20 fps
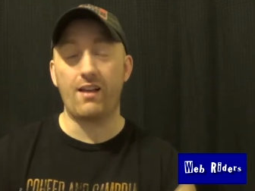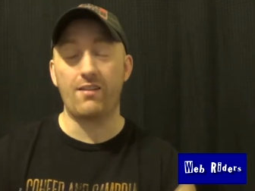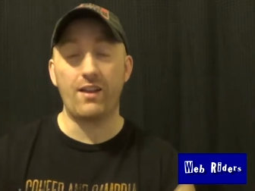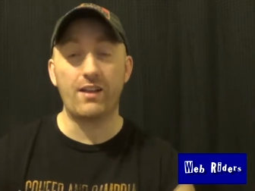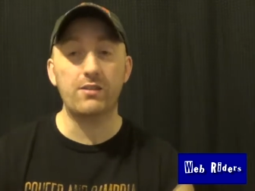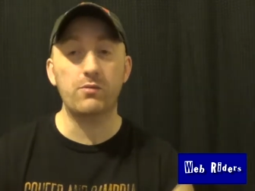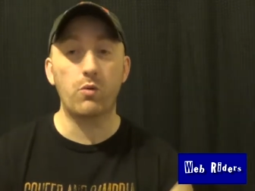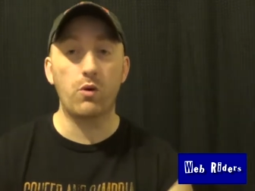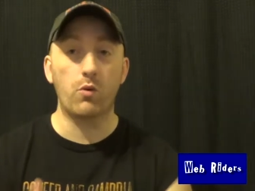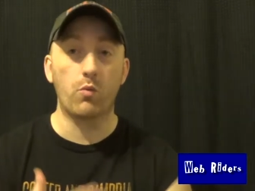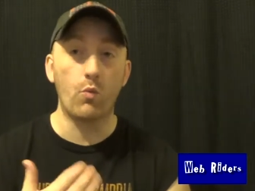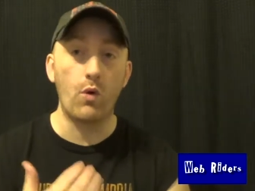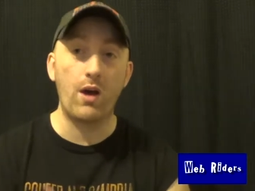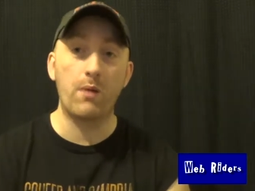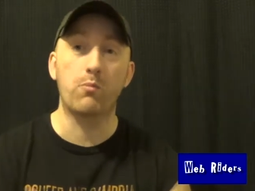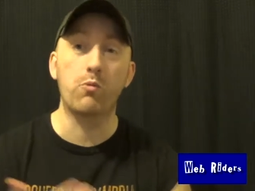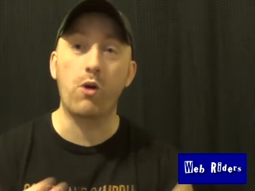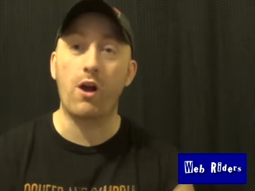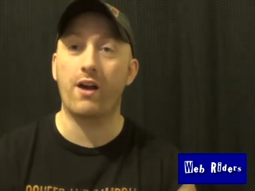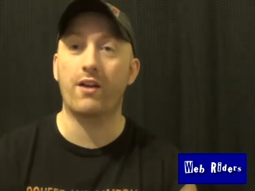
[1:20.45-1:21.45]
That's what Web
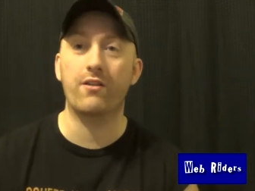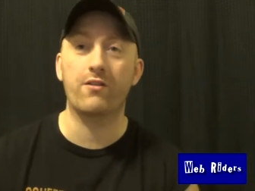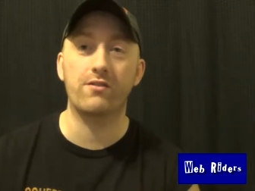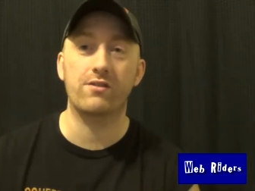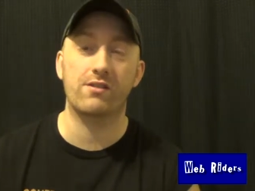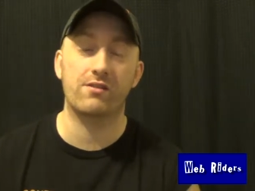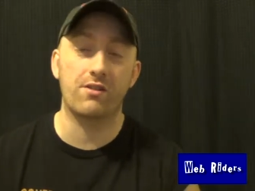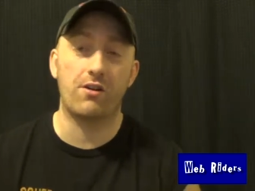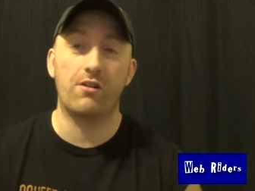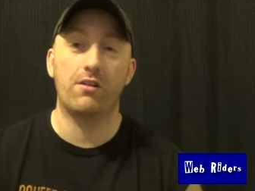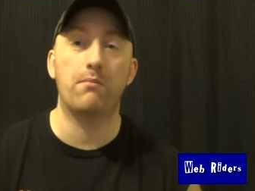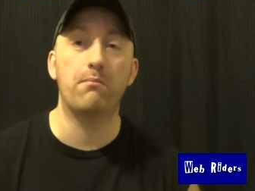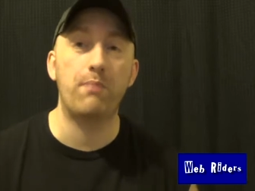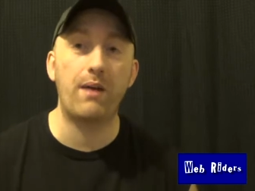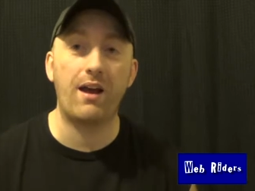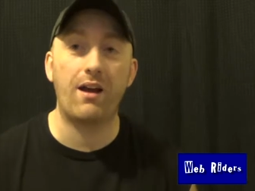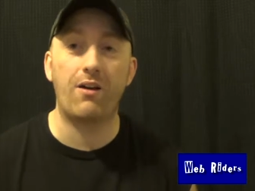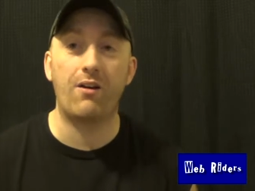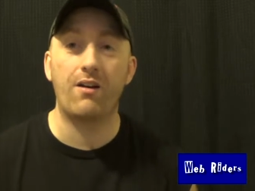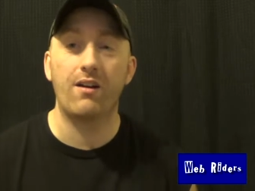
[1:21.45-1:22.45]
Writers is all
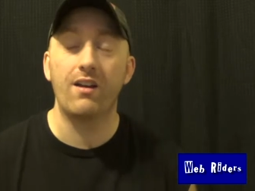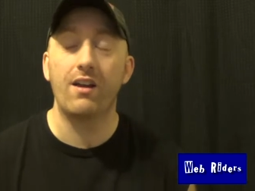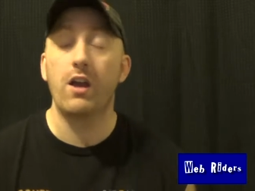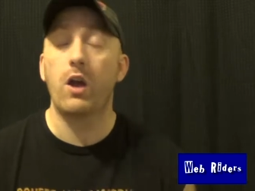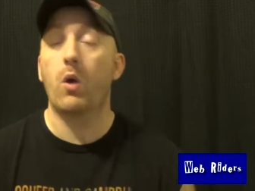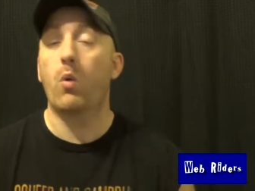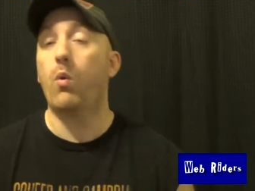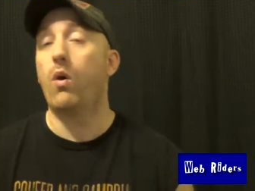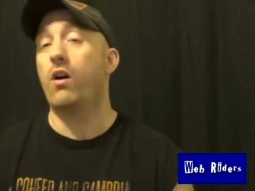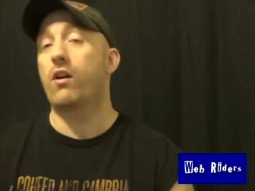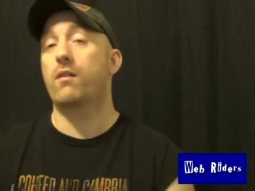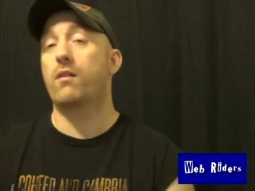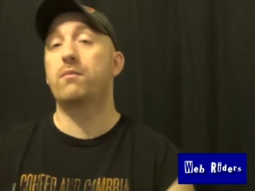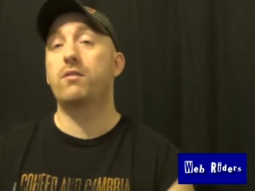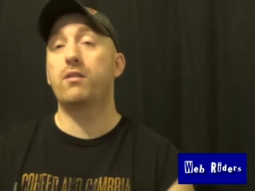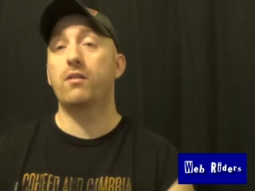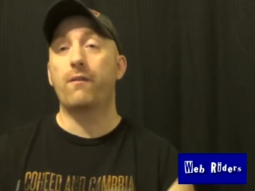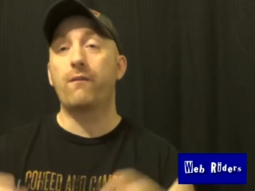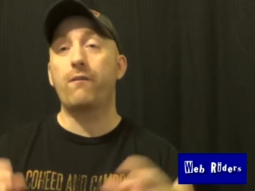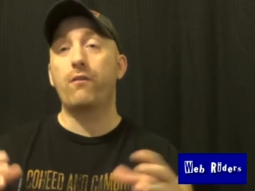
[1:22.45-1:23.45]
about. Welcome to
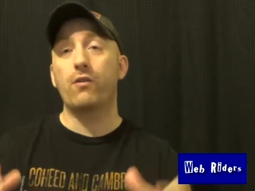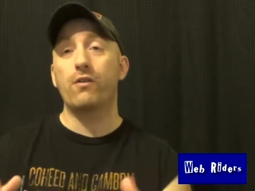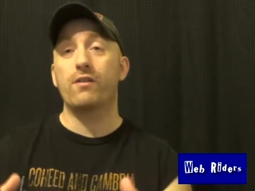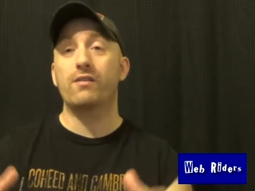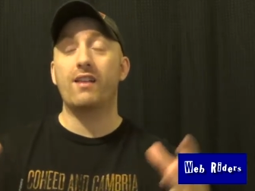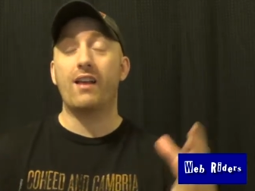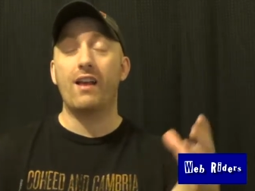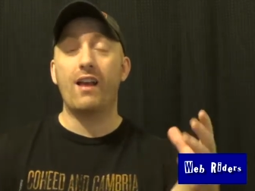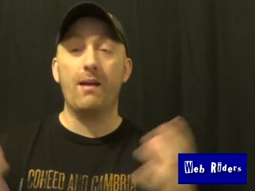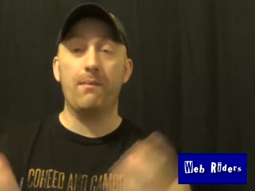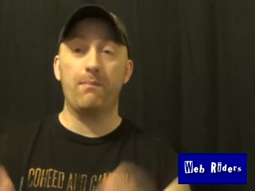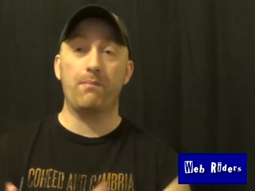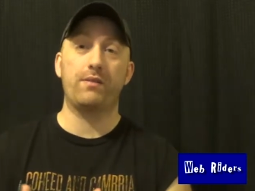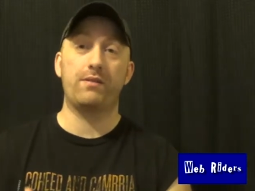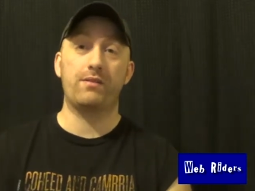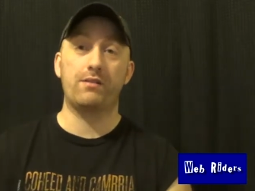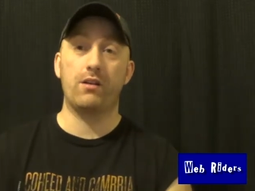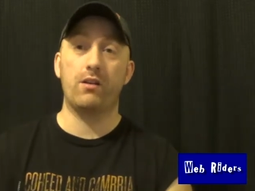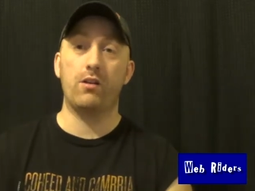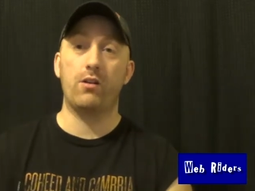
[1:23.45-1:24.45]
the first
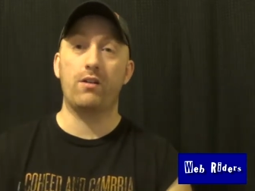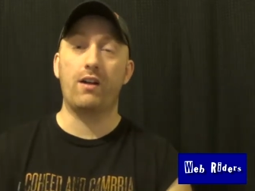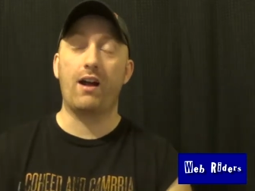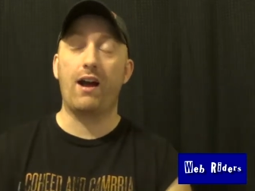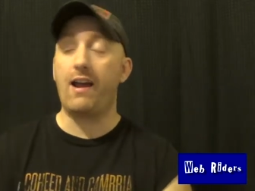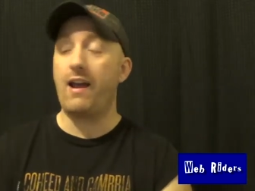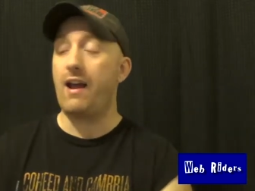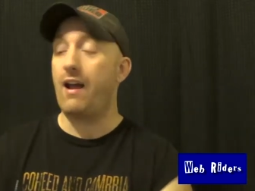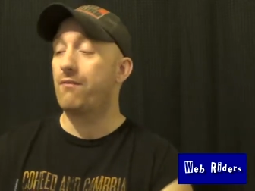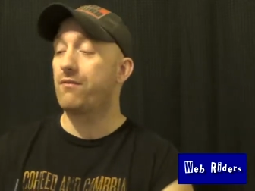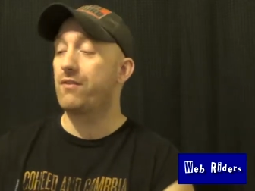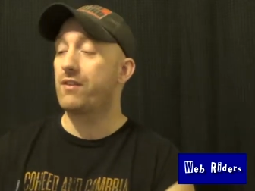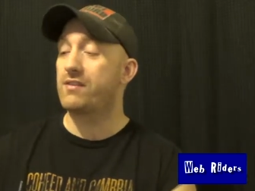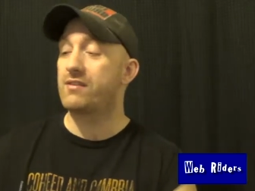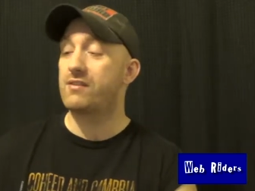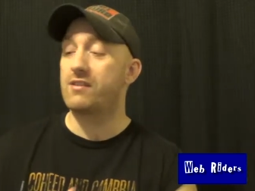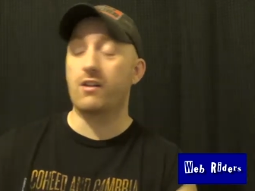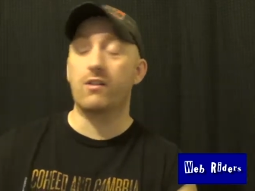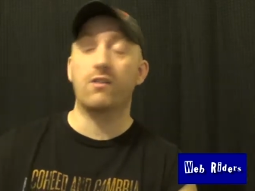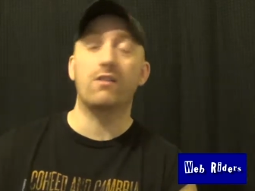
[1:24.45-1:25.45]
episode. I have this
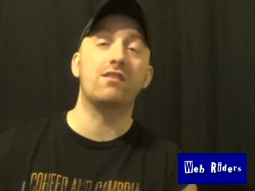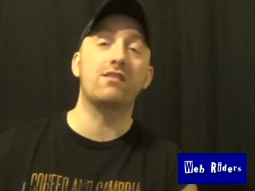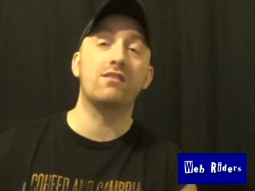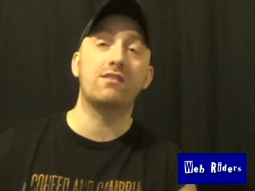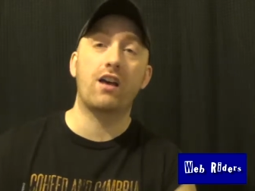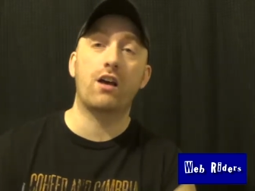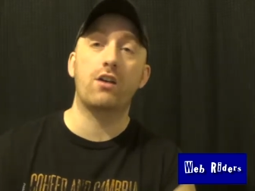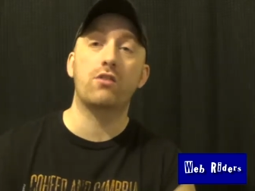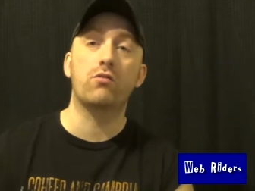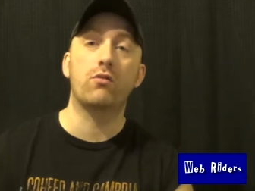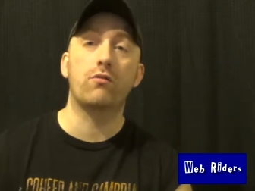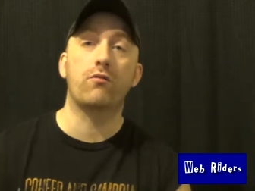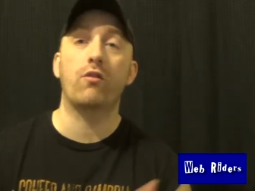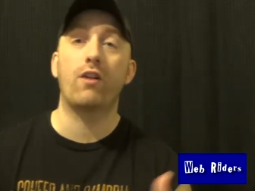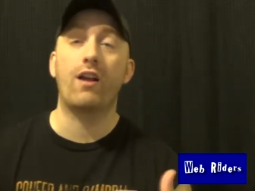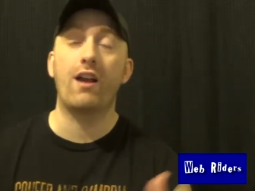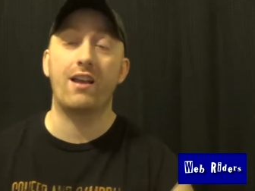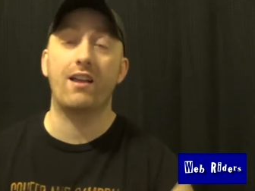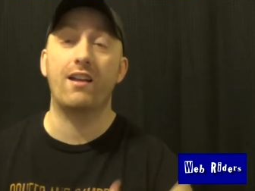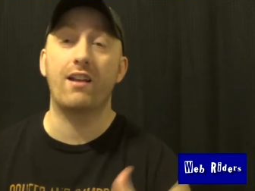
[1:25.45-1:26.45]
series scheduled for
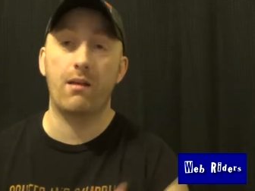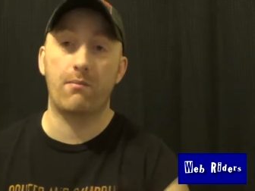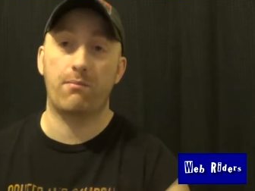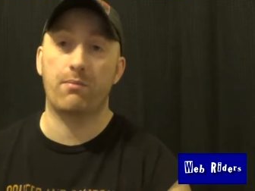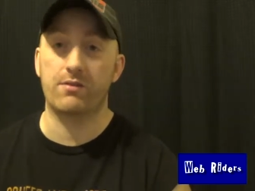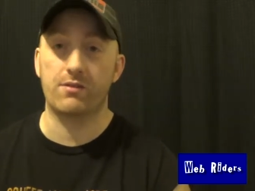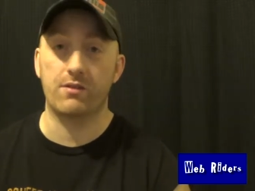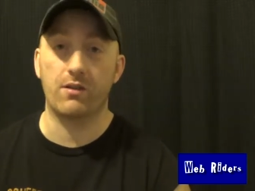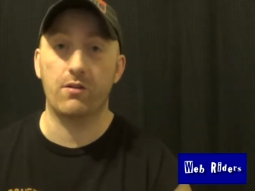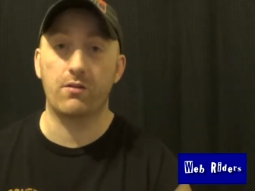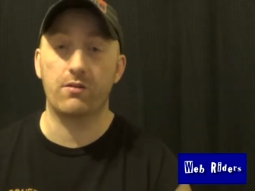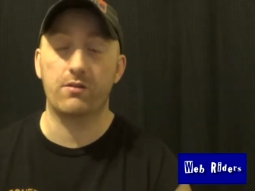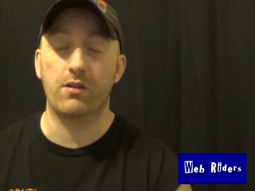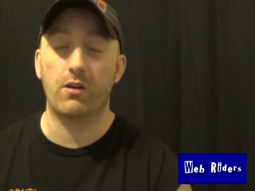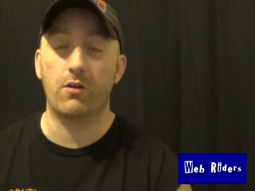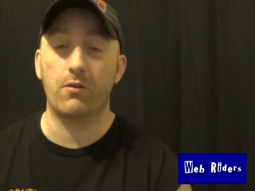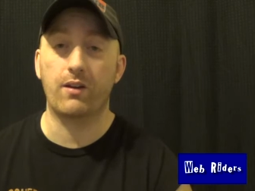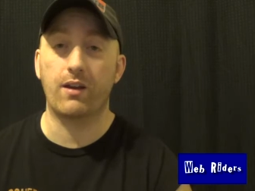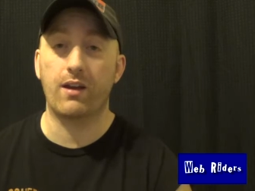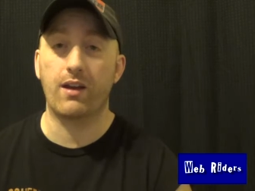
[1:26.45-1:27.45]
eight episodes,
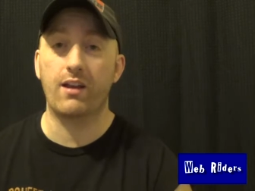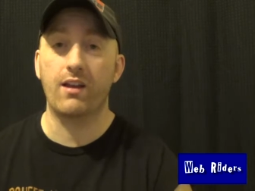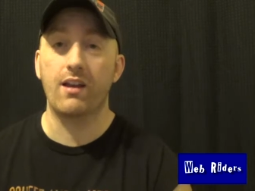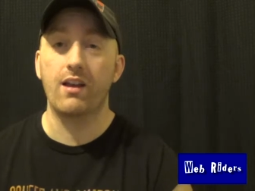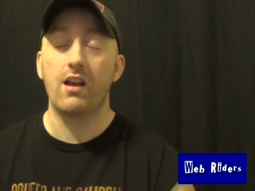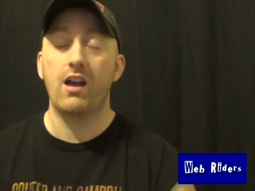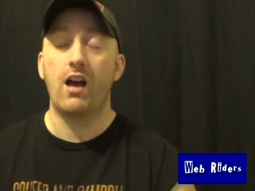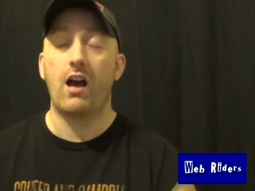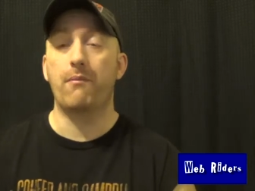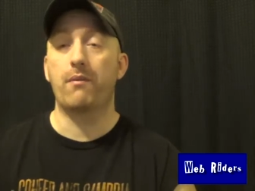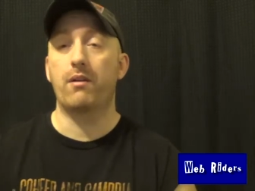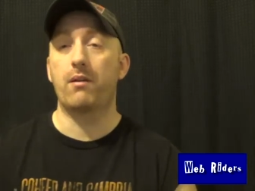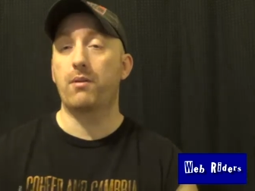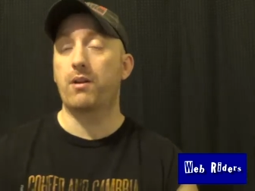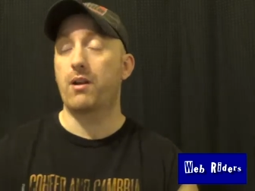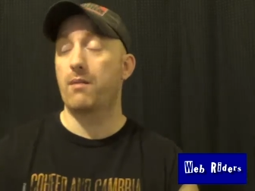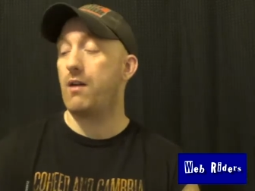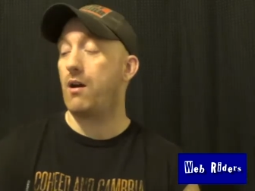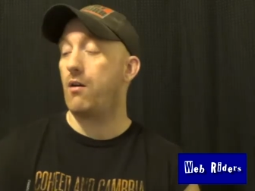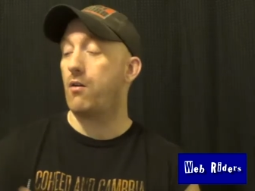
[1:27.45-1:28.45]
okay? I'm going to
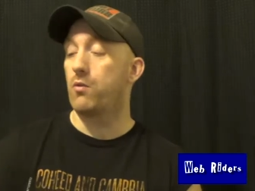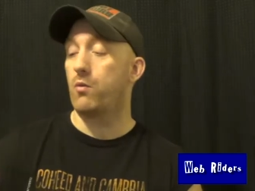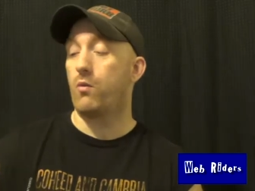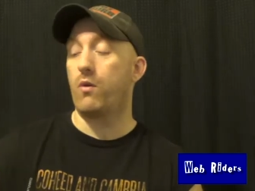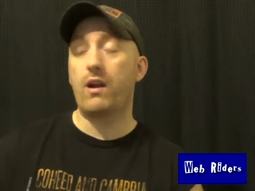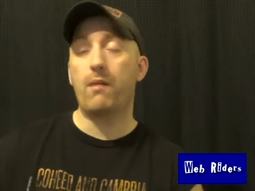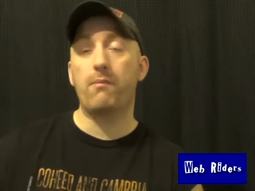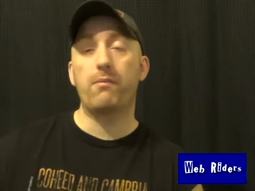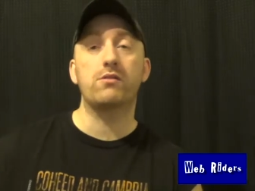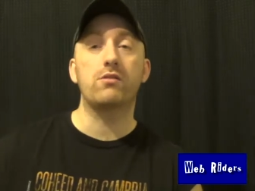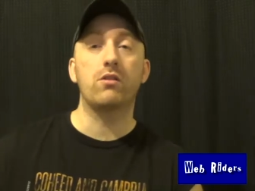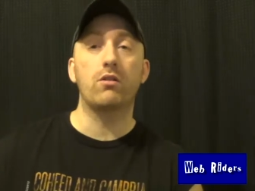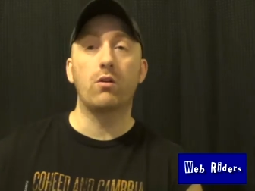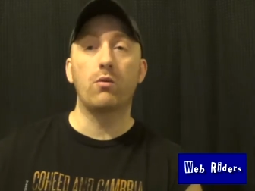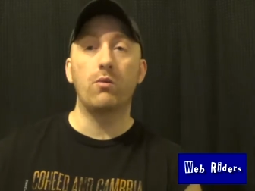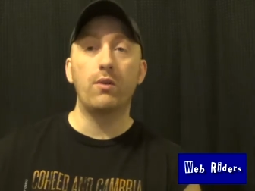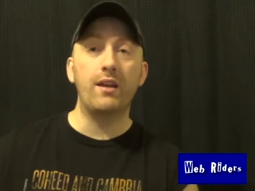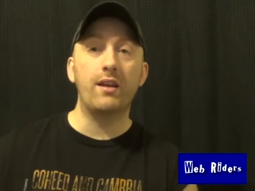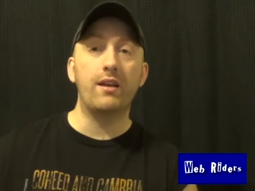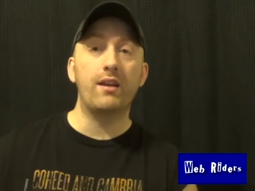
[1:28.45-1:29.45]
come out with one episode a
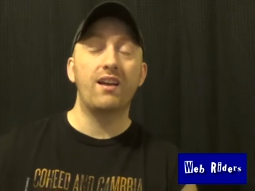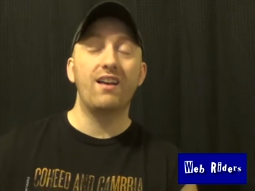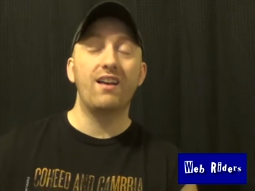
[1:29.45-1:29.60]
week.